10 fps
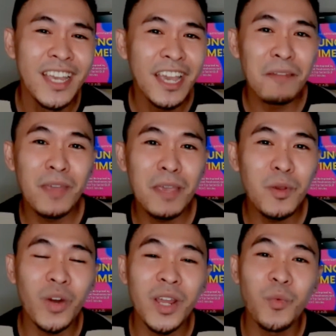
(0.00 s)
And maybe
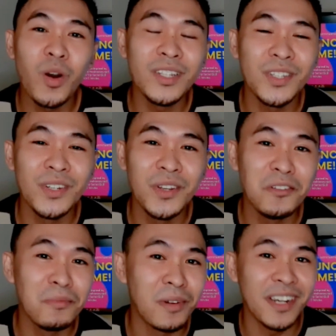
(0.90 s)
what I wanted to know,
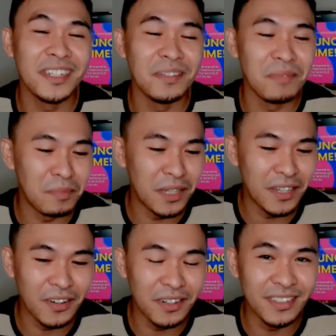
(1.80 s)
Marian, maybe
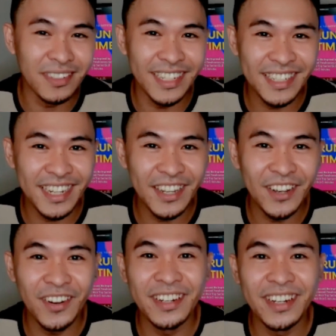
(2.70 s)
on, let's say,
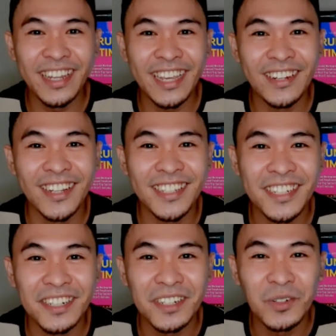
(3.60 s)
on a
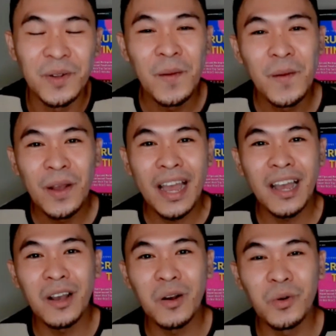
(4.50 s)
nutshell,
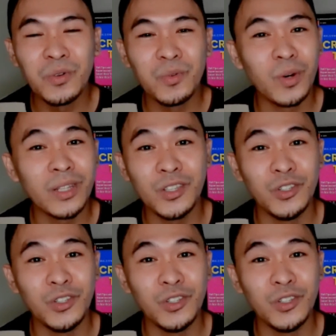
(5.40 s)
what do you